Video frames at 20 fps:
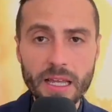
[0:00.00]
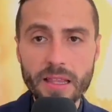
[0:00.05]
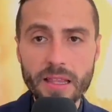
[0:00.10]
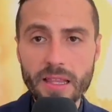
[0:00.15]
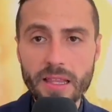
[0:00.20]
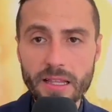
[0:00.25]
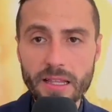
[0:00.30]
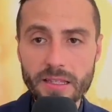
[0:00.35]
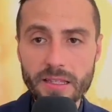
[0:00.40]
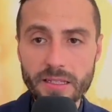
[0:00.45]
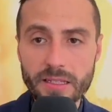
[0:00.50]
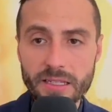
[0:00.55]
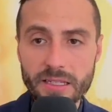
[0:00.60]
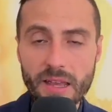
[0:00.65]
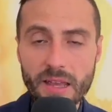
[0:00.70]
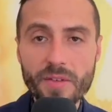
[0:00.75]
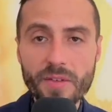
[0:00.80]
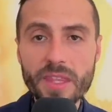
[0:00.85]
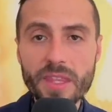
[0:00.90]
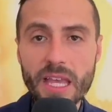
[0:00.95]
that the
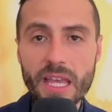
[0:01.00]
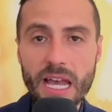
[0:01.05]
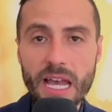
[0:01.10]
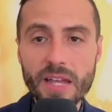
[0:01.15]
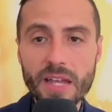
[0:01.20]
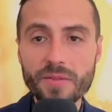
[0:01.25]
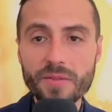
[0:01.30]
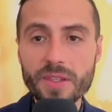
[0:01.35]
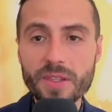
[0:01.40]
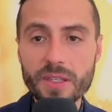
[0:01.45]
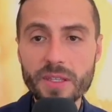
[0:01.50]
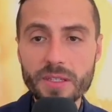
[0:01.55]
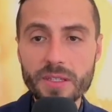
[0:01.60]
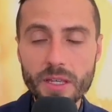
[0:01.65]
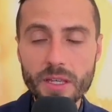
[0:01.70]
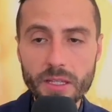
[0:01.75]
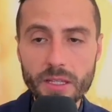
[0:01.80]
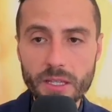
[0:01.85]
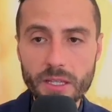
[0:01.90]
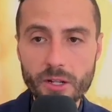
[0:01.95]
Seventh-day Adventist
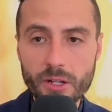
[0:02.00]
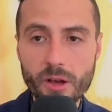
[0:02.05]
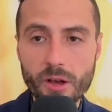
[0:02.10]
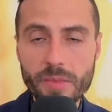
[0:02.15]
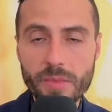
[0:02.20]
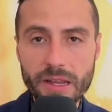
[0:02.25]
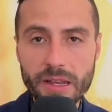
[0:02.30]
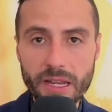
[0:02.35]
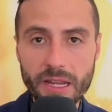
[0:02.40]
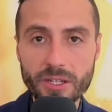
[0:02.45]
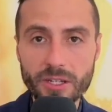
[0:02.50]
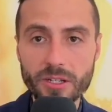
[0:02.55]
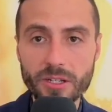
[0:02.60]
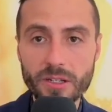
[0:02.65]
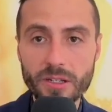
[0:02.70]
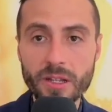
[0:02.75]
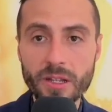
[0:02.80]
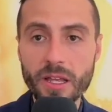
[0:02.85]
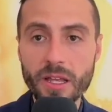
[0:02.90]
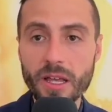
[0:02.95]

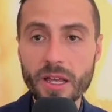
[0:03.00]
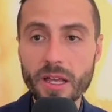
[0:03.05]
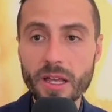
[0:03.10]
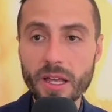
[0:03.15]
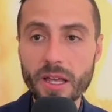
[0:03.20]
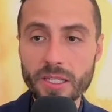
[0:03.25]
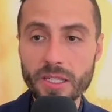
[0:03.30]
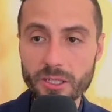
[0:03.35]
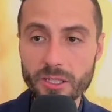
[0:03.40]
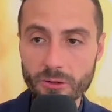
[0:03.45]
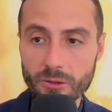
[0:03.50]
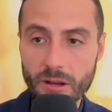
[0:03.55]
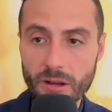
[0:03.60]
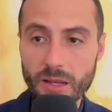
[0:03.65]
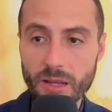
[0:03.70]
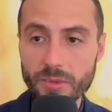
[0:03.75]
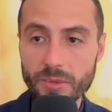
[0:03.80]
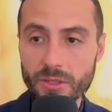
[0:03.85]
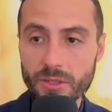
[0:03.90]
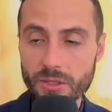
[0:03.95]
denomination
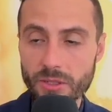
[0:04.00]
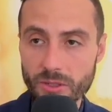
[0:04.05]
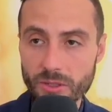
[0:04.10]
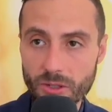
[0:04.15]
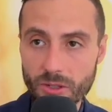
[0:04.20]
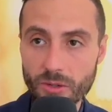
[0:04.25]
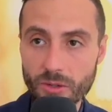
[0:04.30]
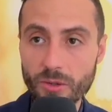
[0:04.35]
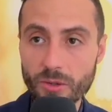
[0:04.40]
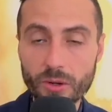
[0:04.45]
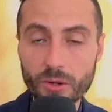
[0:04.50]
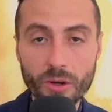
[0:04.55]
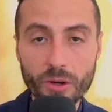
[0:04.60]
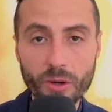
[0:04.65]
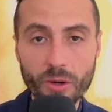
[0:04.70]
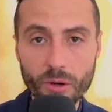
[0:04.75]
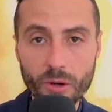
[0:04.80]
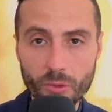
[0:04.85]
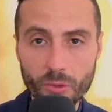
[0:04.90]
ascribes to or